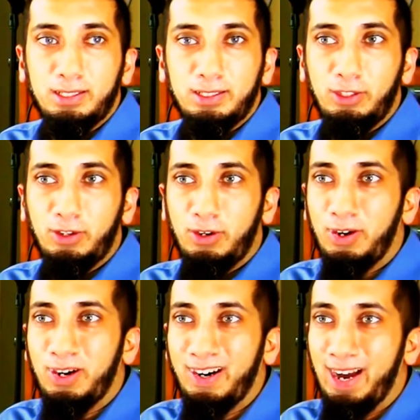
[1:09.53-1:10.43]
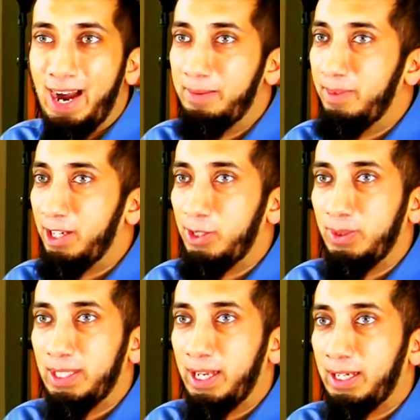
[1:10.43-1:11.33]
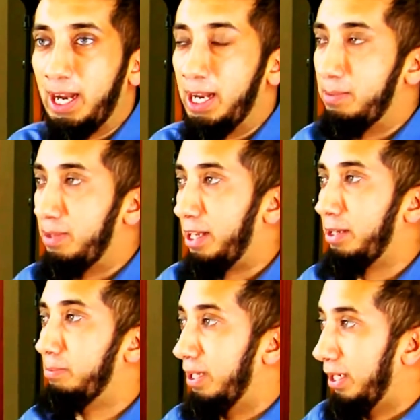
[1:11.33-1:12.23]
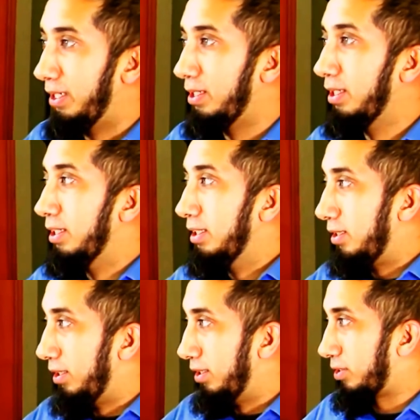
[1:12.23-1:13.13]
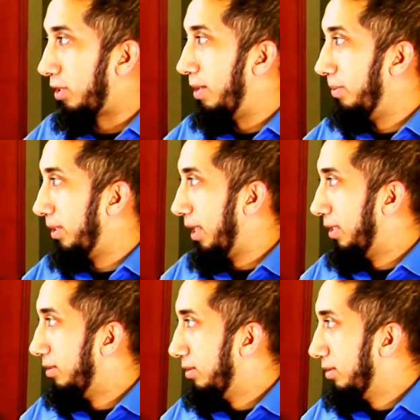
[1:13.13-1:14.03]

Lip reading: You know, I am not doing that again. I am not admitting to this crime again.